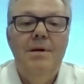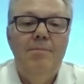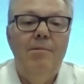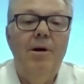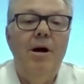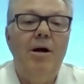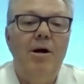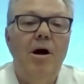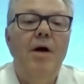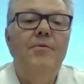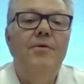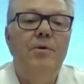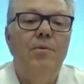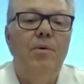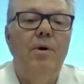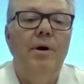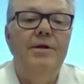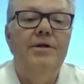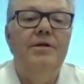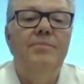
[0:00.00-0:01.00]
Marc Andre
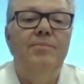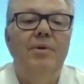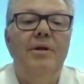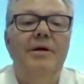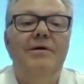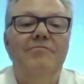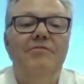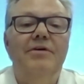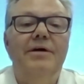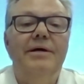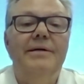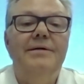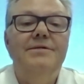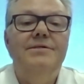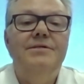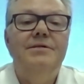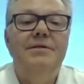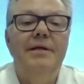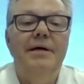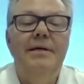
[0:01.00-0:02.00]
wanted to play in
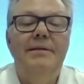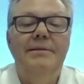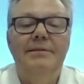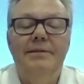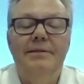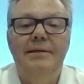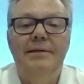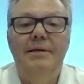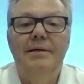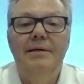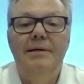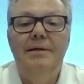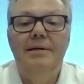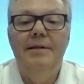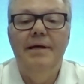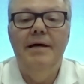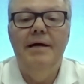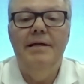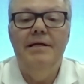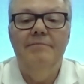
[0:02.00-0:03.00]
Vegas. That uh,
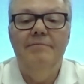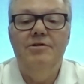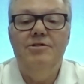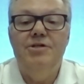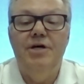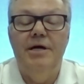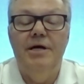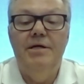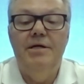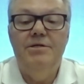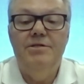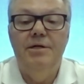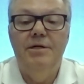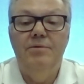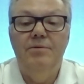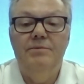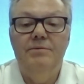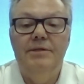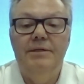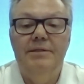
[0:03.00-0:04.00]
that never changed. I
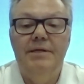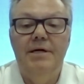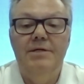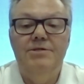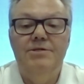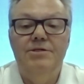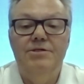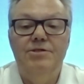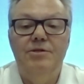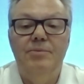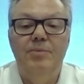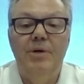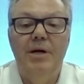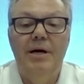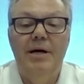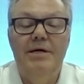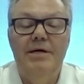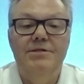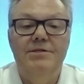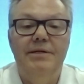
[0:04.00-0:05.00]
don't think that's a
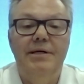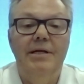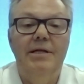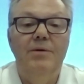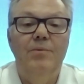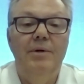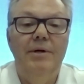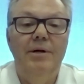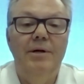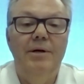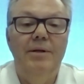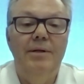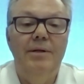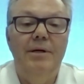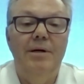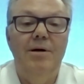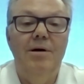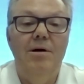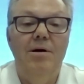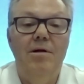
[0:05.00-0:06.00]
surprise to anyone on the
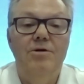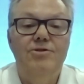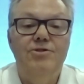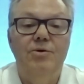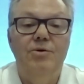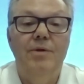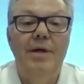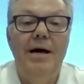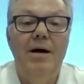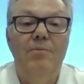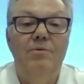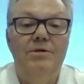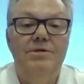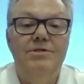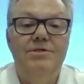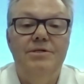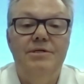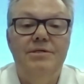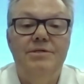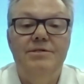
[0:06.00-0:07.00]
call. So that
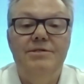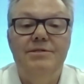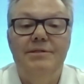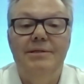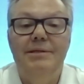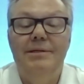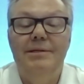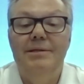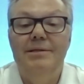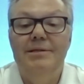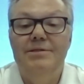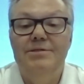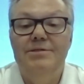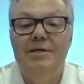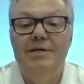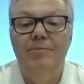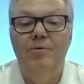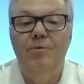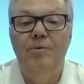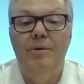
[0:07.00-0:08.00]
was his uh, his
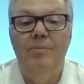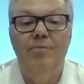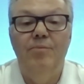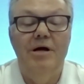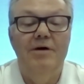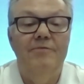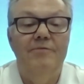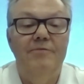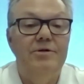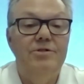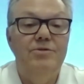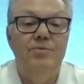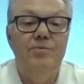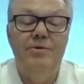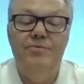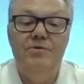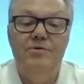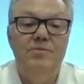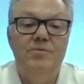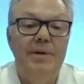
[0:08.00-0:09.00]
number one preference
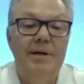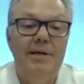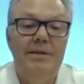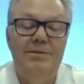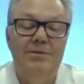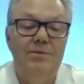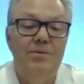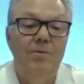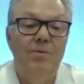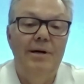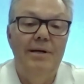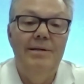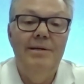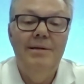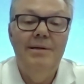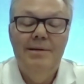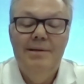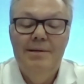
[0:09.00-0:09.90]
with respect to what